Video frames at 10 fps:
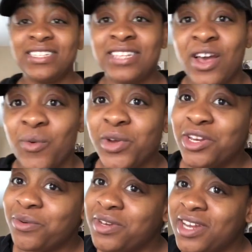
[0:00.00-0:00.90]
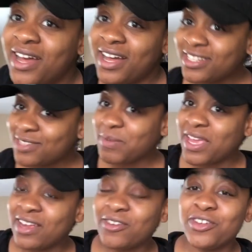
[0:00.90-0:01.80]
It's when you and your
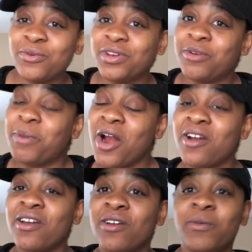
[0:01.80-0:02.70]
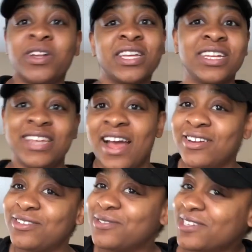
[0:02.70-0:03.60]
husband or you and your partner want to get
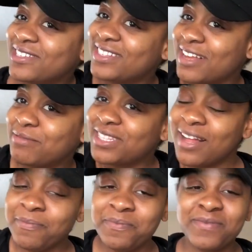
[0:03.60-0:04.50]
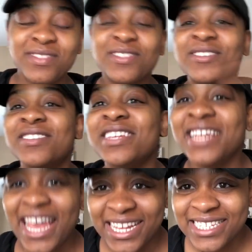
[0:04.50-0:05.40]
down and do a little something, something. Those are the
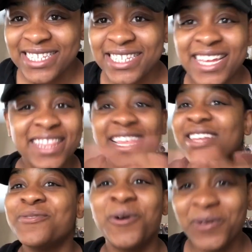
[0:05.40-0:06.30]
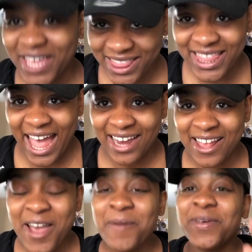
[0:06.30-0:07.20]
nights that you won't get that
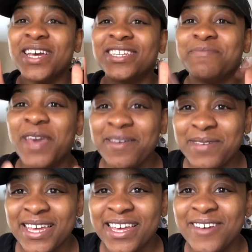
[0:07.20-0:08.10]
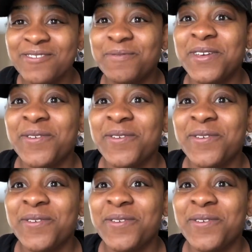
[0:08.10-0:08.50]
because baby will be